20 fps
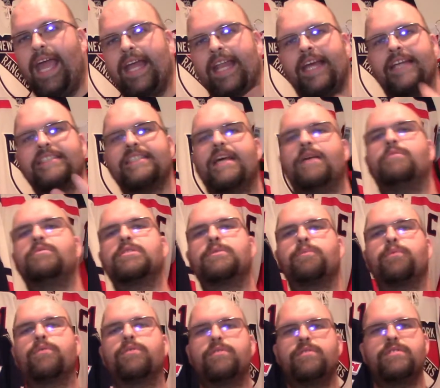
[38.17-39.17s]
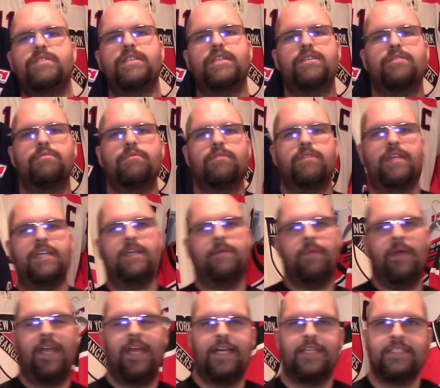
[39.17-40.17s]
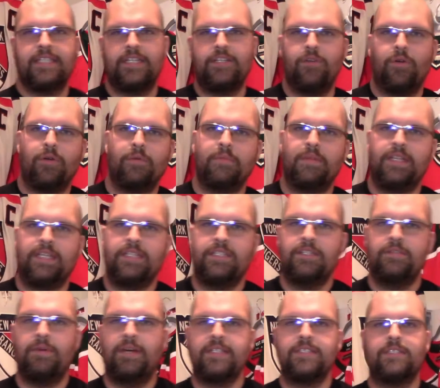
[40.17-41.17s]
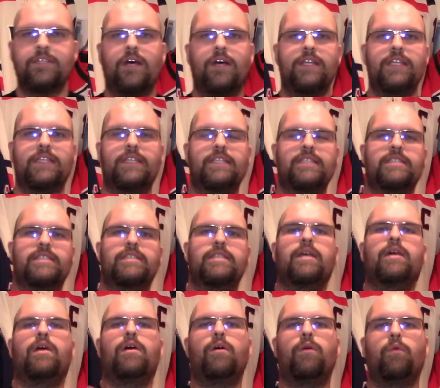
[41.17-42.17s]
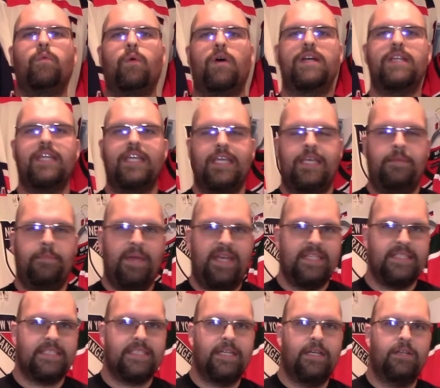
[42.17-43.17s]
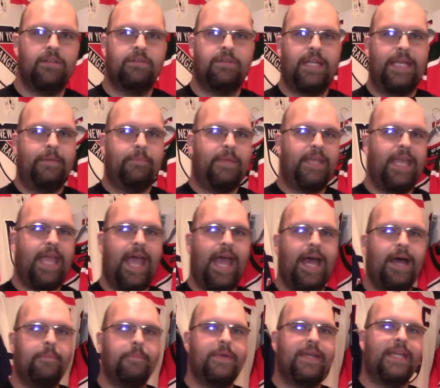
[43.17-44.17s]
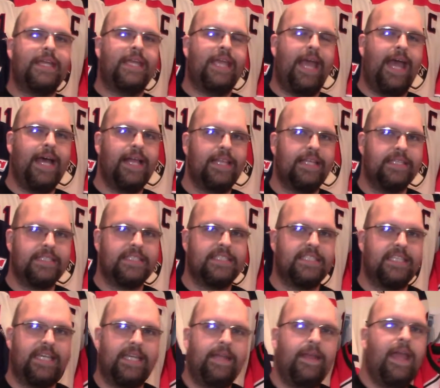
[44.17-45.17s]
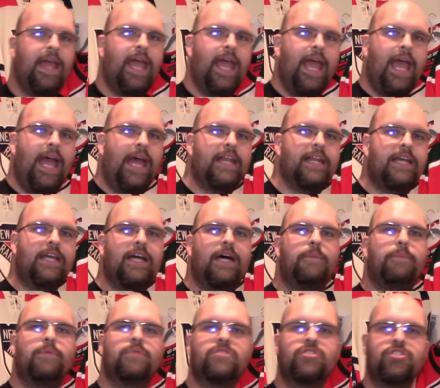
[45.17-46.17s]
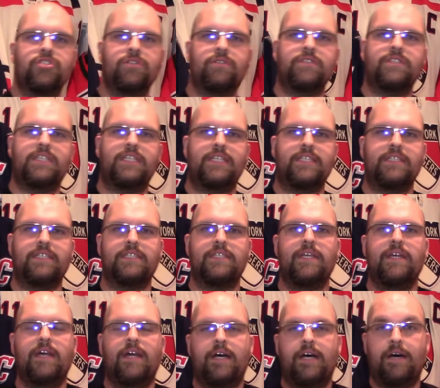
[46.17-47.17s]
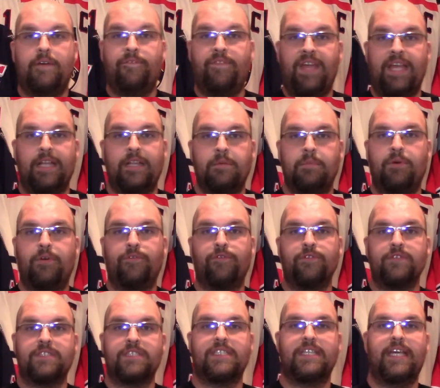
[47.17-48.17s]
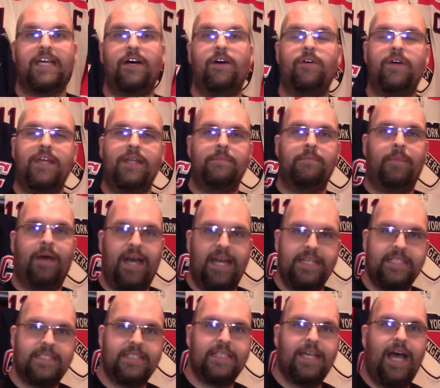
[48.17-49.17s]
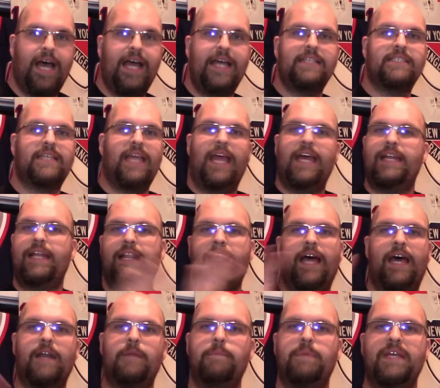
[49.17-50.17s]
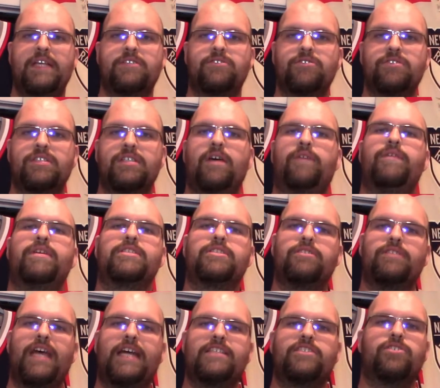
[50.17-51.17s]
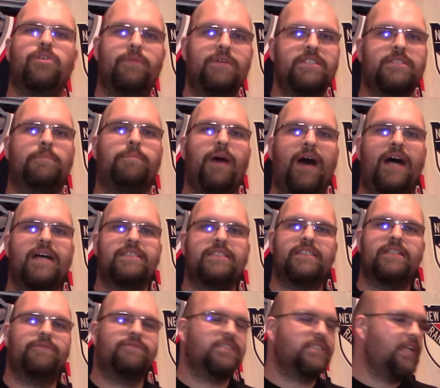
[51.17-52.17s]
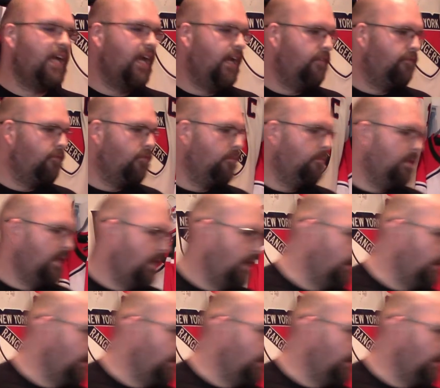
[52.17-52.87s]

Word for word: as I was perusing through eBay as I normally do, I saw that this one eBay seller named Cap Galaxy had a couple jerseys available for sale in my size. They had a lot of pictures of it, so that's always a positive sign for me.